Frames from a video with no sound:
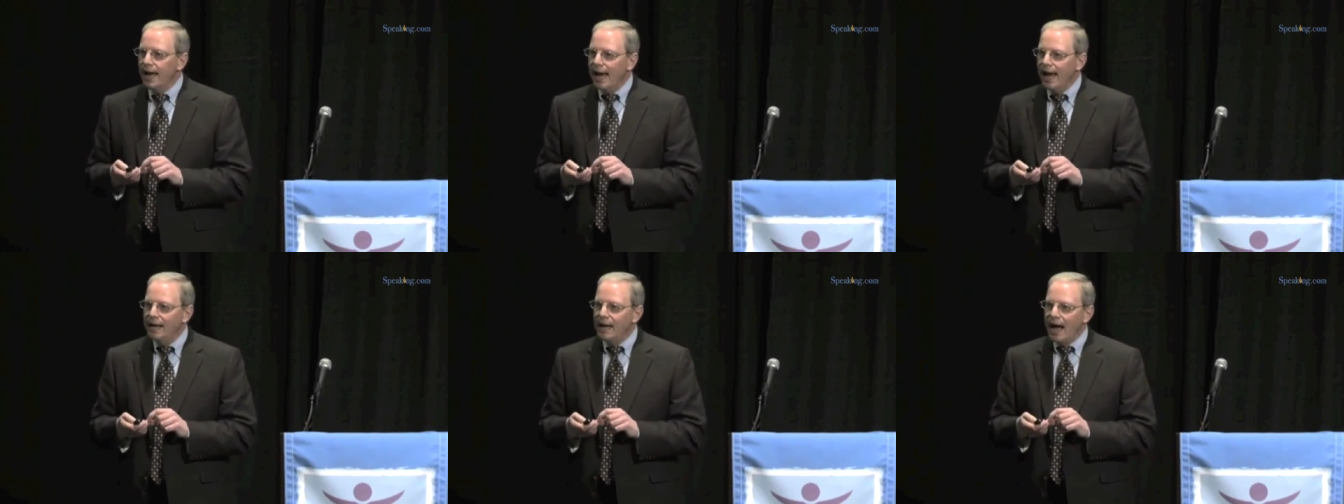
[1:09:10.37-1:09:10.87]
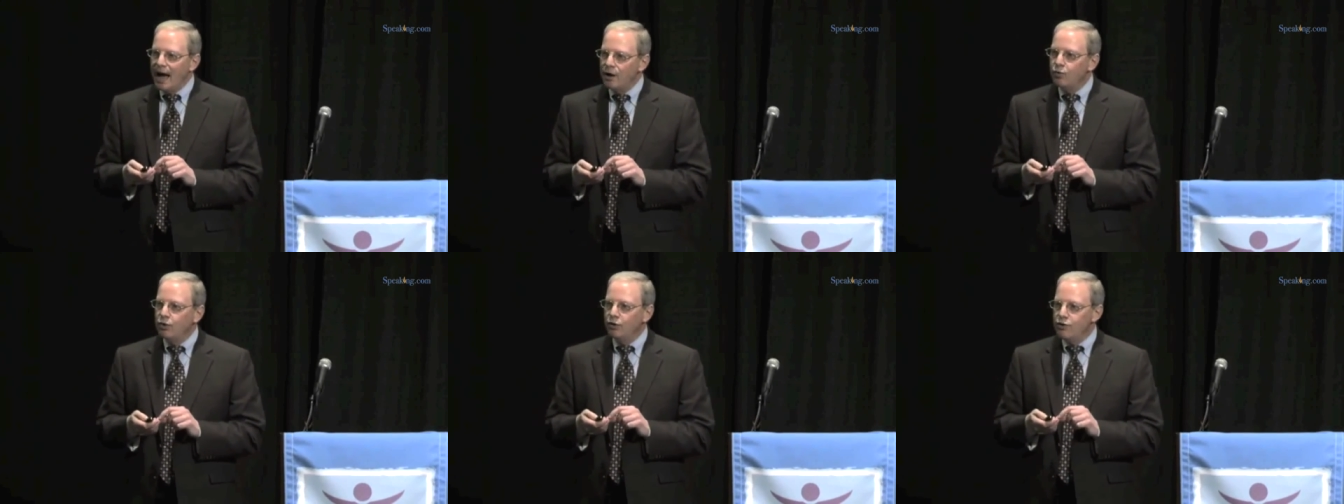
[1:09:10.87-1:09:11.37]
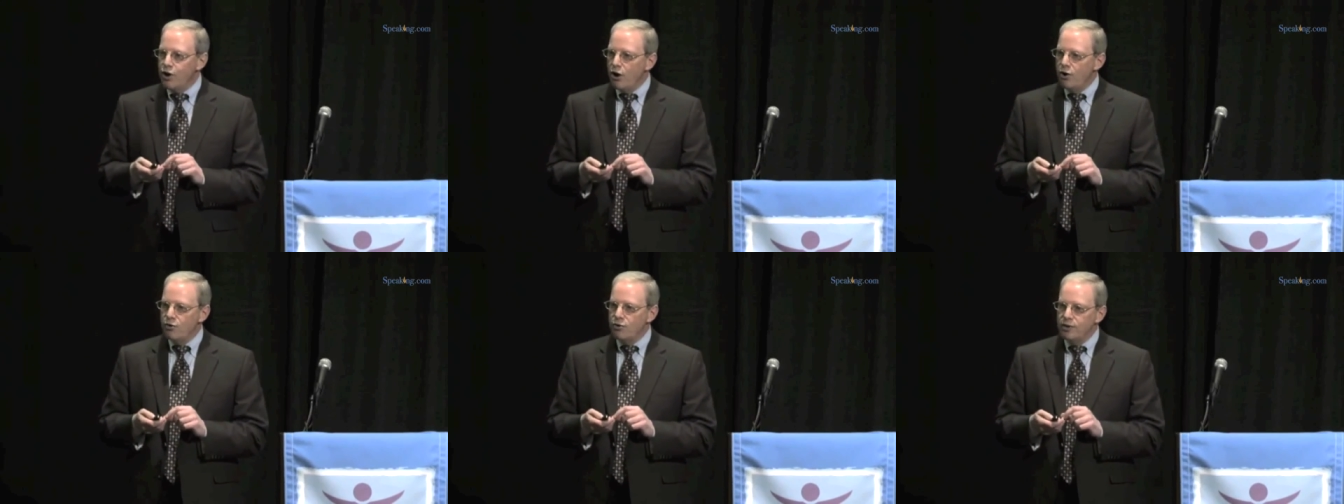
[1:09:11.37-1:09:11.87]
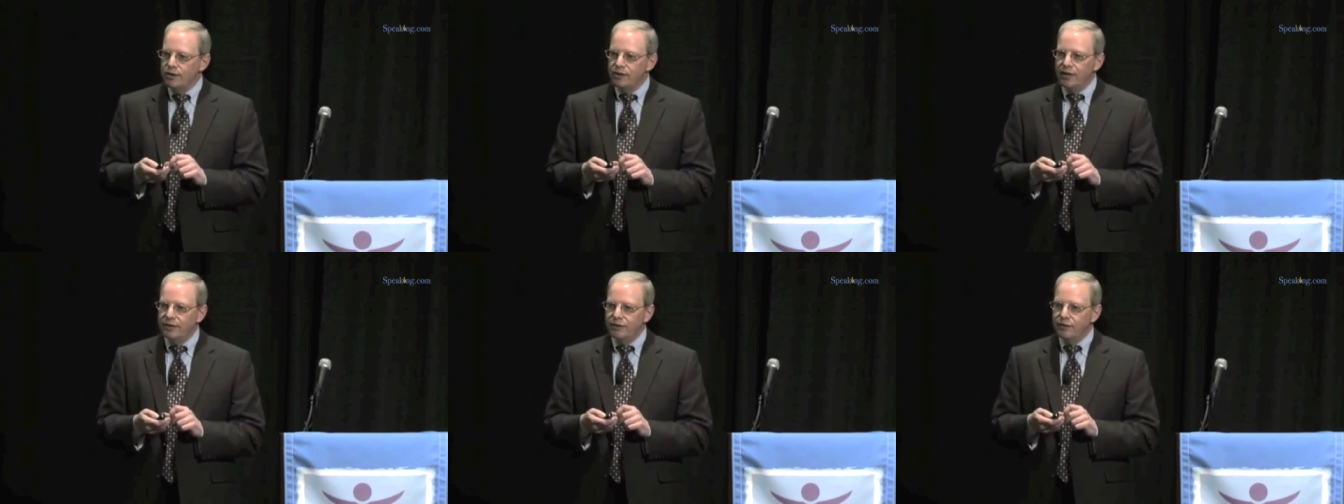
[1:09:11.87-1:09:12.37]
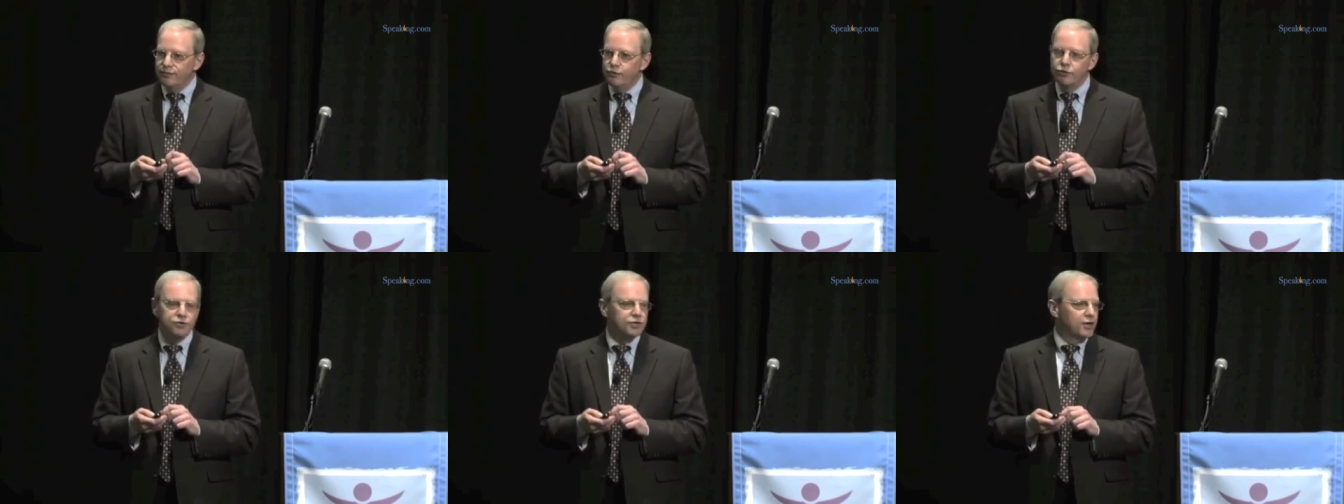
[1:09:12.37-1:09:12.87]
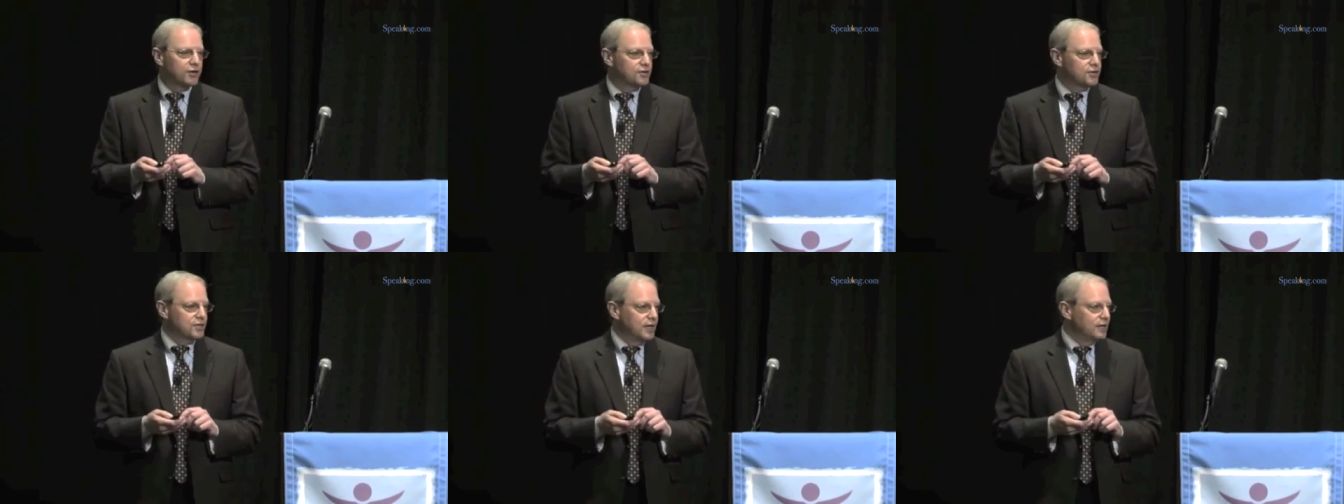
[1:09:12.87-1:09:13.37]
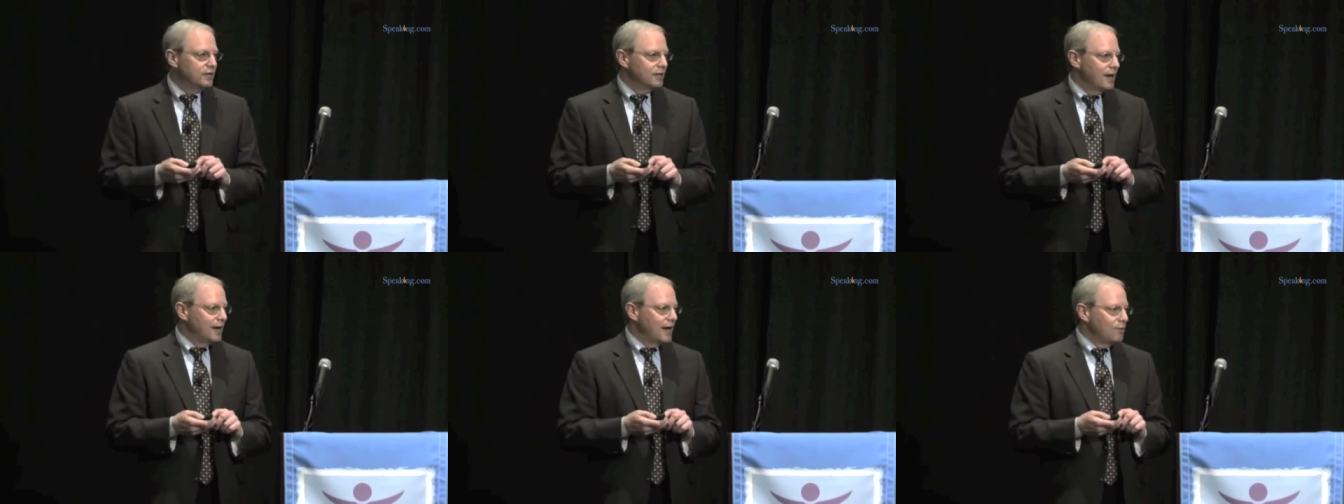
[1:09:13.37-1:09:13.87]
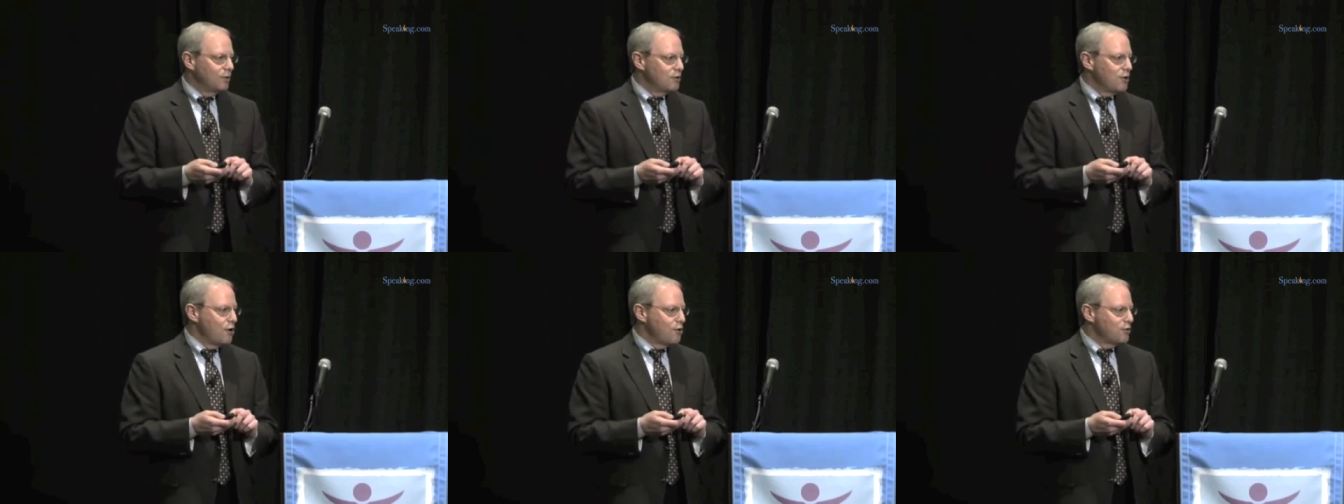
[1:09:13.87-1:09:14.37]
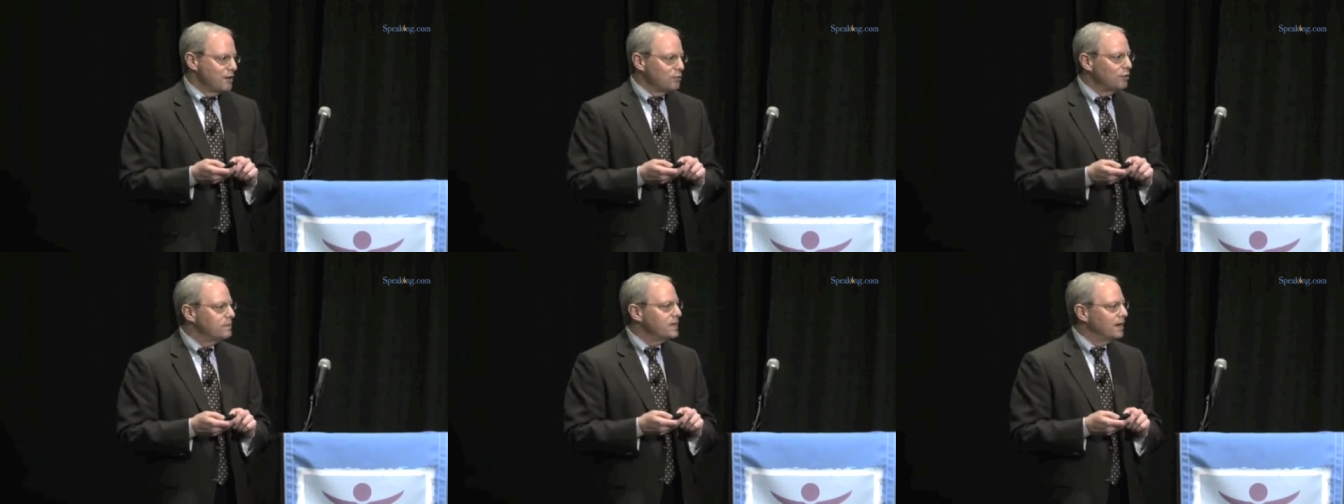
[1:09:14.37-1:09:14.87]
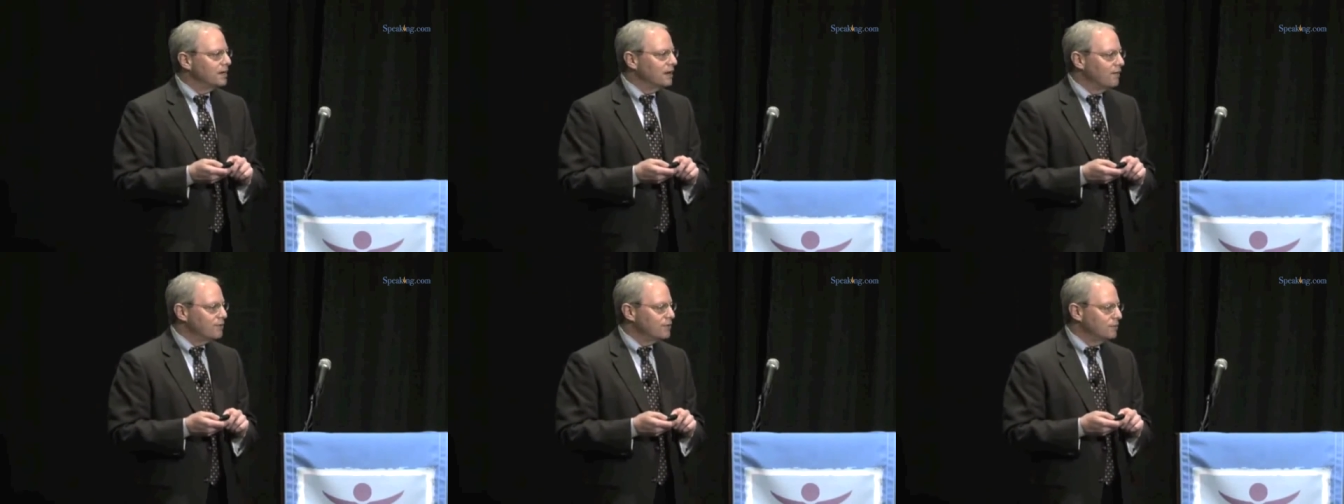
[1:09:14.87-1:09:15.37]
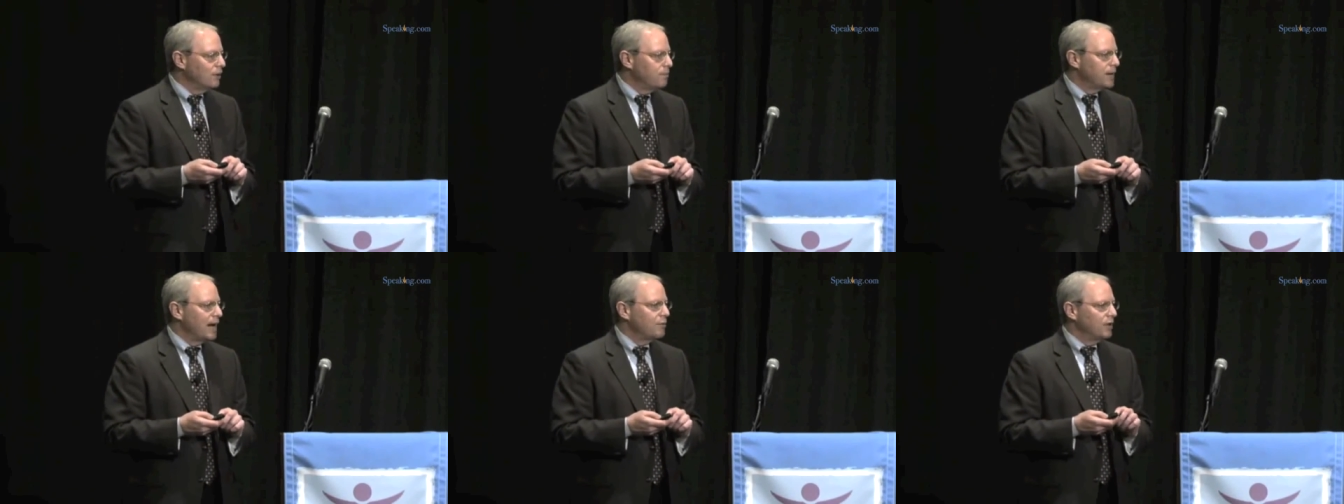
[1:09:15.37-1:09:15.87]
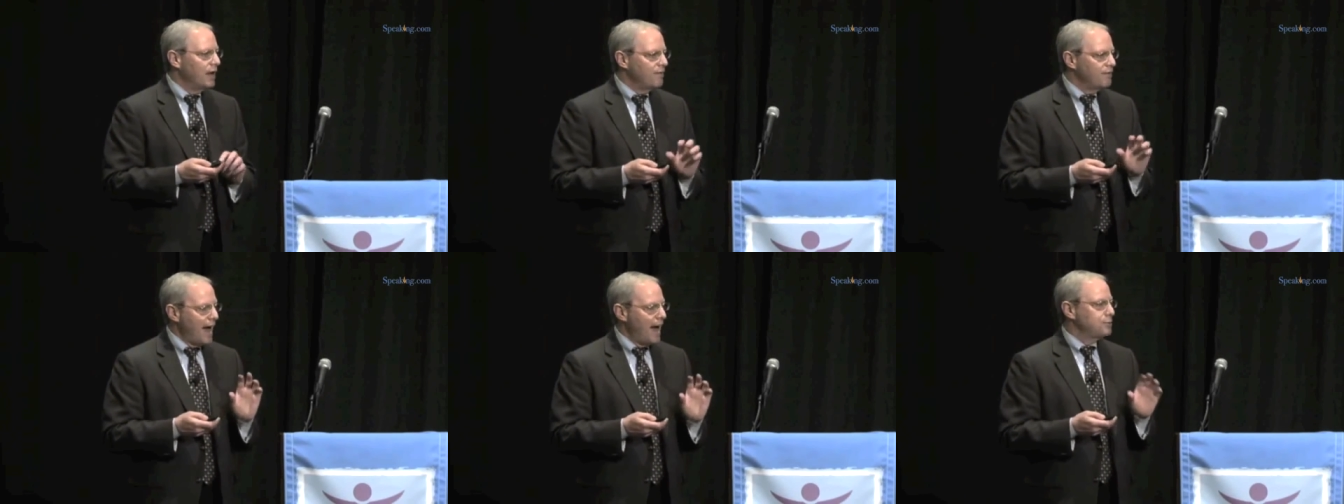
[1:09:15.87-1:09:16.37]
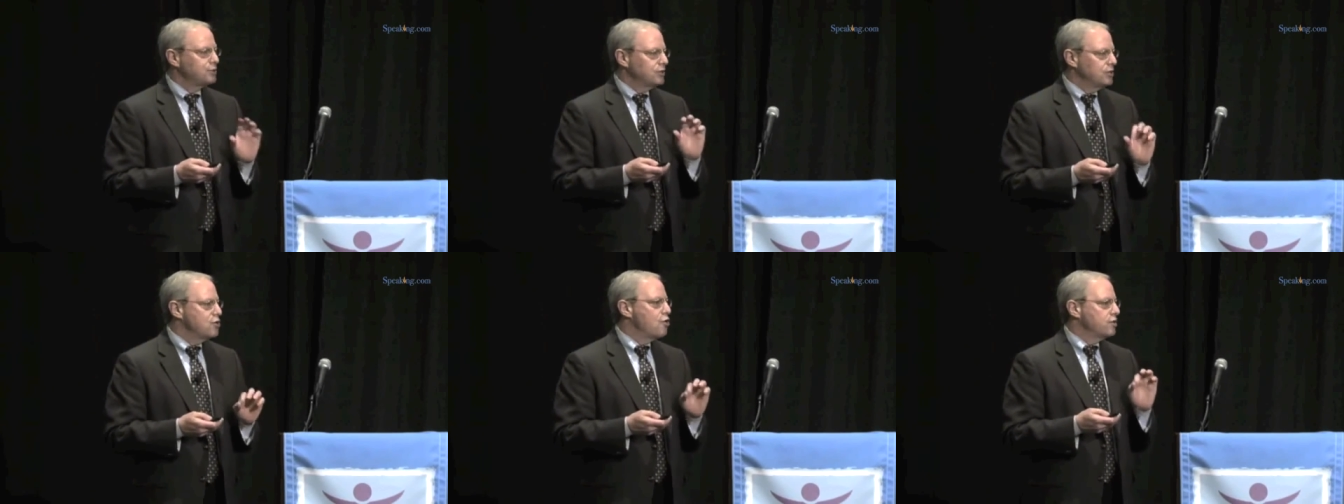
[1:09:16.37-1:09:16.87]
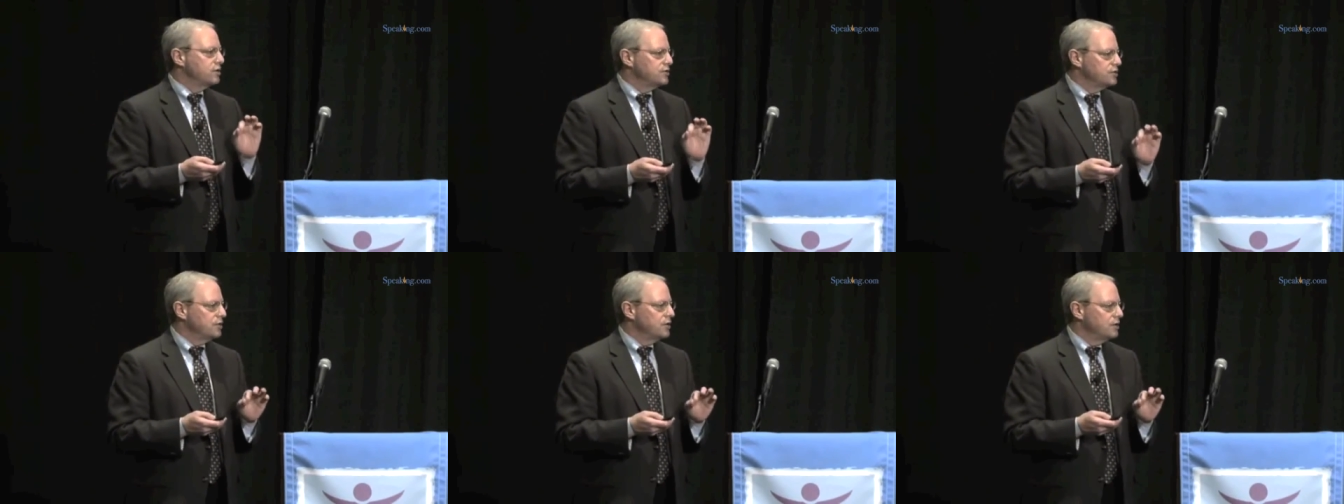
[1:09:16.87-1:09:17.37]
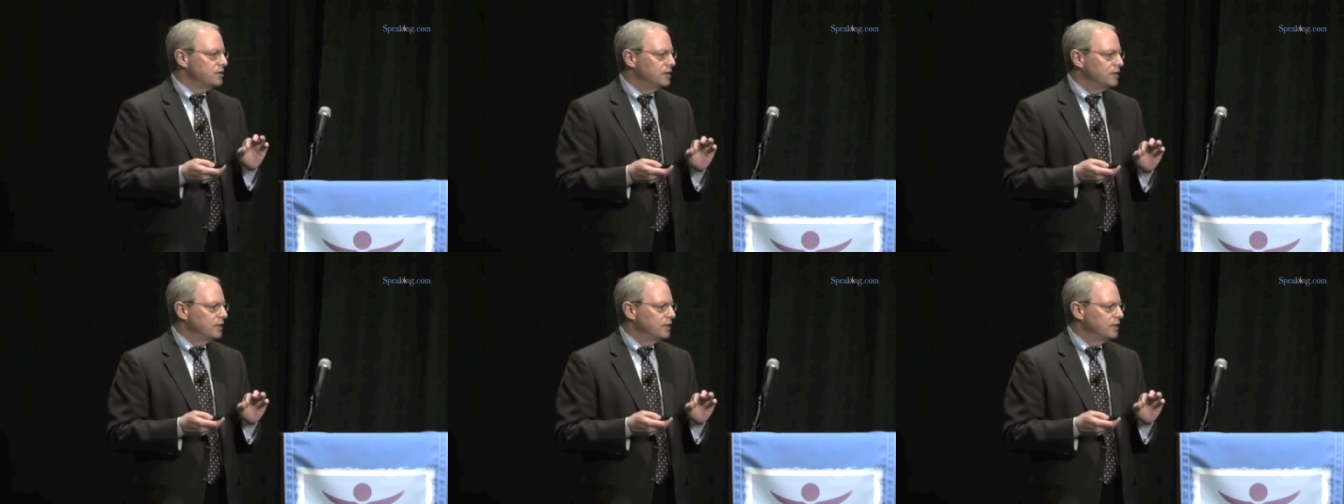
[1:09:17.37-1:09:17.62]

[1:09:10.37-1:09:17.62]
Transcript: And I will know that the food's going to stink, and I will know that it will be uncomfortable, but I will have absolutely no concern